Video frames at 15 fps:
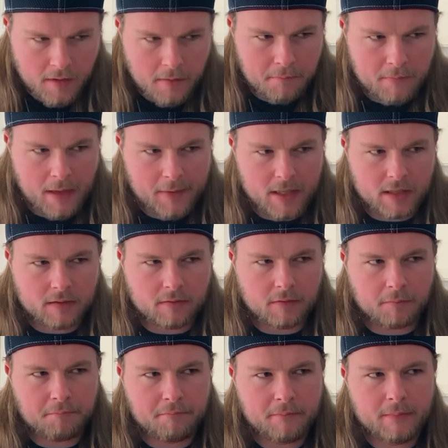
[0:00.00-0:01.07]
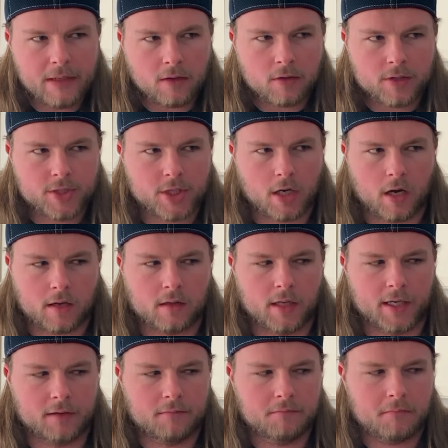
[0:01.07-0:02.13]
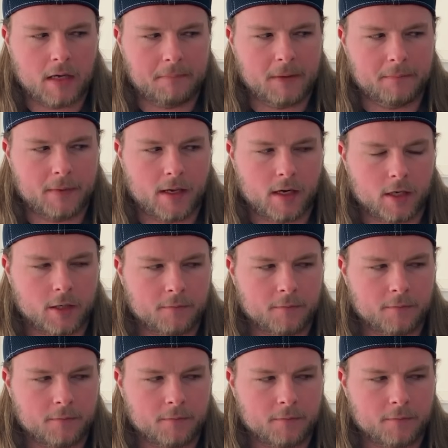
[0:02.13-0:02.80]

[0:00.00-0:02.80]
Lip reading: Maybe milk chocolate might be better.